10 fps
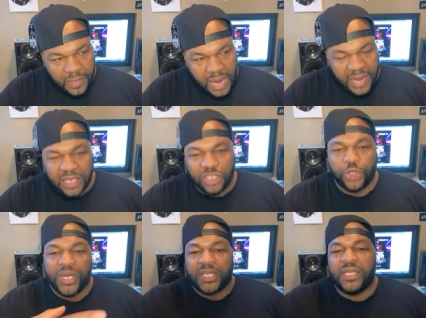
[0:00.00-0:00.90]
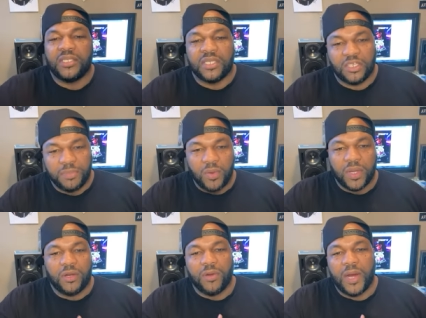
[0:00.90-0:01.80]
I get tricked into
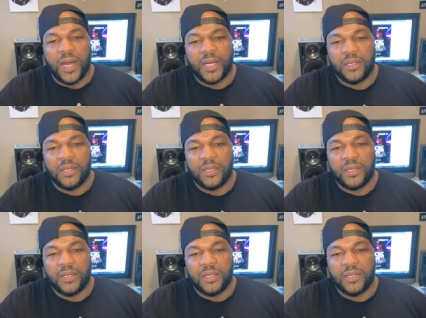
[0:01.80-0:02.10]
smoking crack.